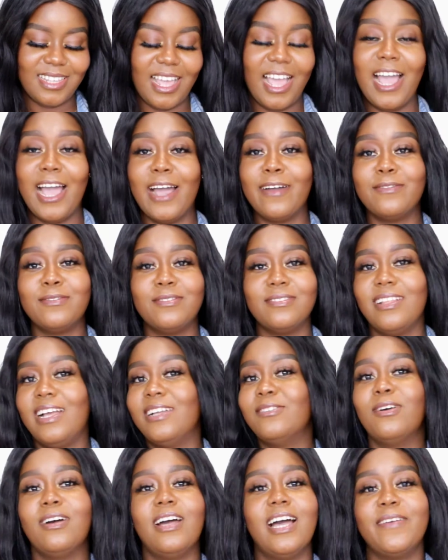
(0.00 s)

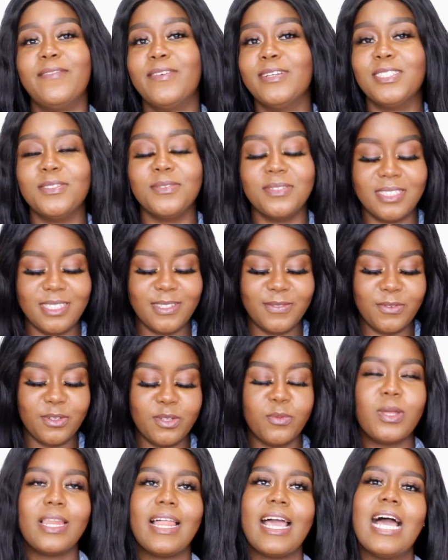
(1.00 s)
I don't have any reason
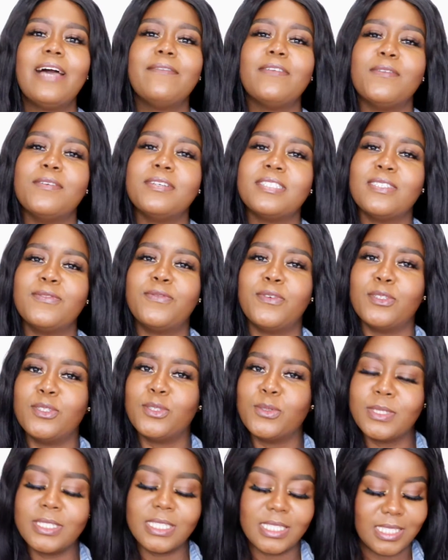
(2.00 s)
for, well, I have a reason for
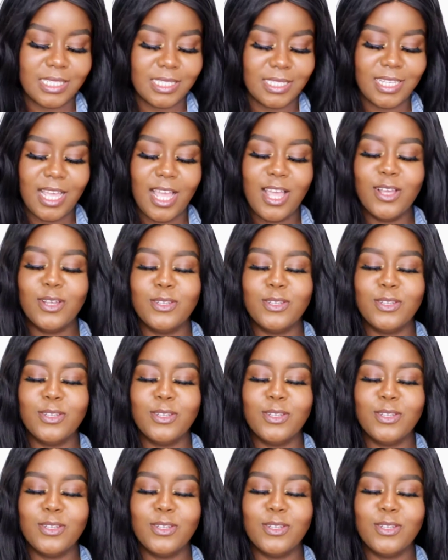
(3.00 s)
doing this.